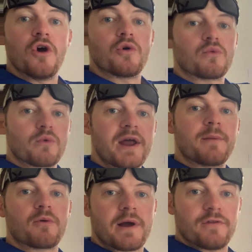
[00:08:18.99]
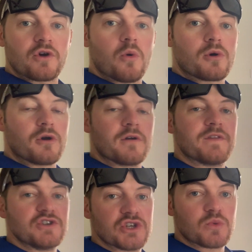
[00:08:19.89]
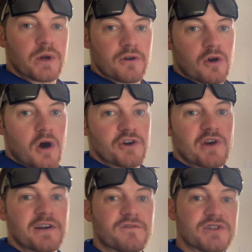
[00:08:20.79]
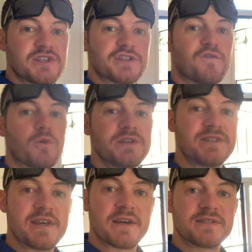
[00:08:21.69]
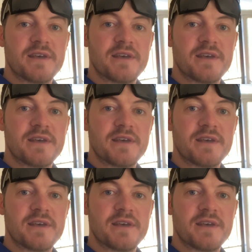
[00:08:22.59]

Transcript: right up around the corner that just went under contract for $646,000.